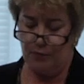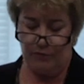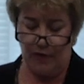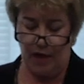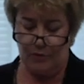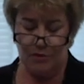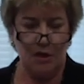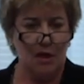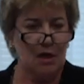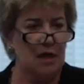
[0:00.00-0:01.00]
providers,
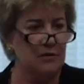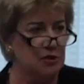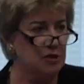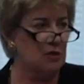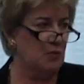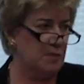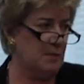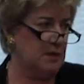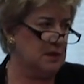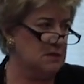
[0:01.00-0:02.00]
and the general
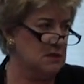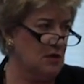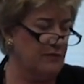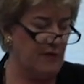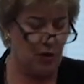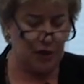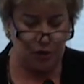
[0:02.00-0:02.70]
public itself are